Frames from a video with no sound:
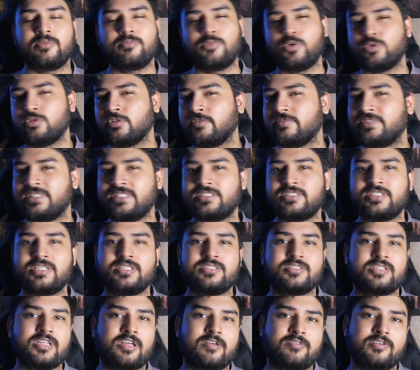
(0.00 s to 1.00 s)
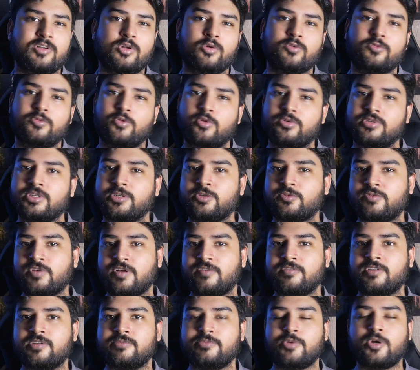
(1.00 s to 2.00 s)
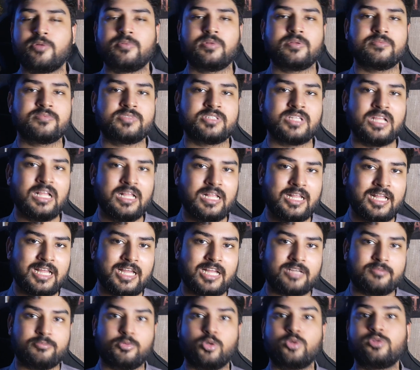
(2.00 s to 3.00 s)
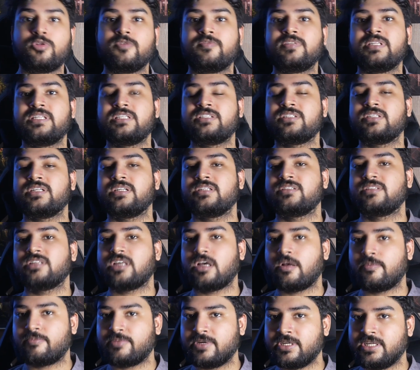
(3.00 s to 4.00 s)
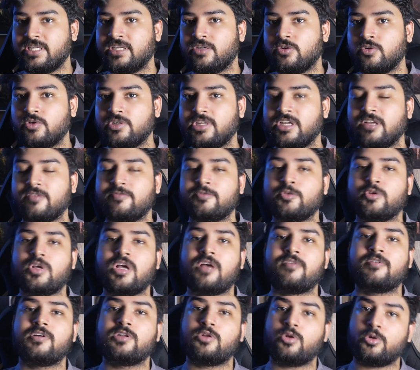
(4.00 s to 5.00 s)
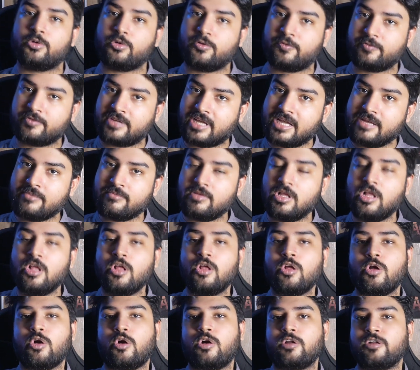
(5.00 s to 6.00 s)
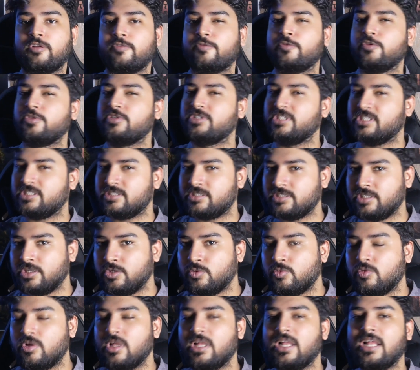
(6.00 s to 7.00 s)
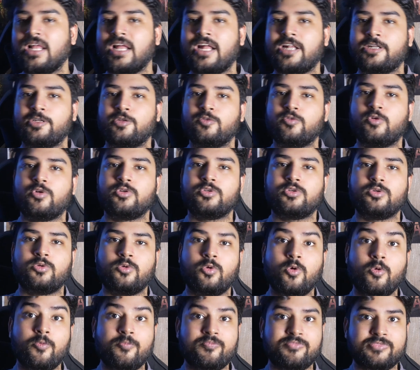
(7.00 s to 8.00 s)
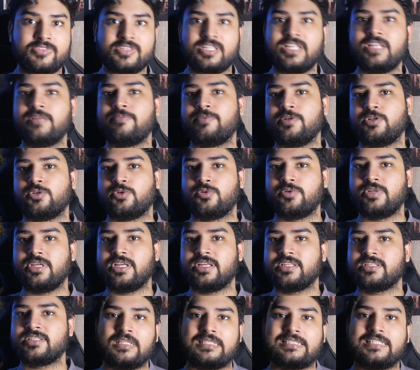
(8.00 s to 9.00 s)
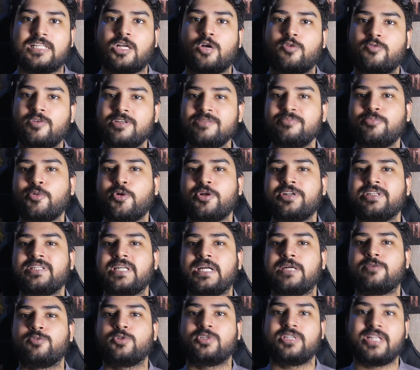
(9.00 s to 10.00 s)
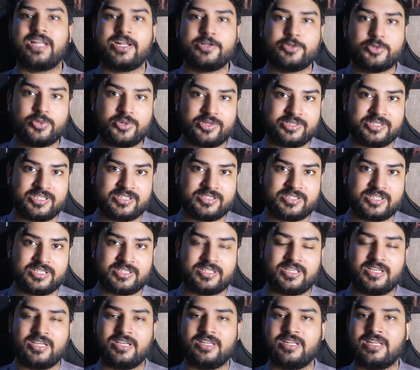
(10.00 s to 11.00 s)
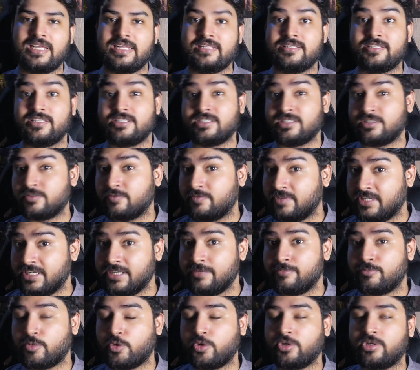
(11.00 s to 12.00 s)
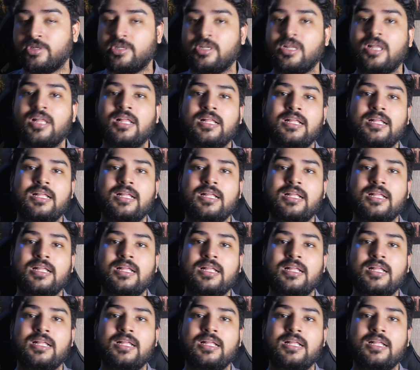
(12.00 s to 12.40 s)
Both of these sheets have around 400 to 500 problems, and both of these sheets are pretty good if you have a lot of time or if you're just new and you want to go deep into DSA. Now, one point I would like to interject here, and this is very important.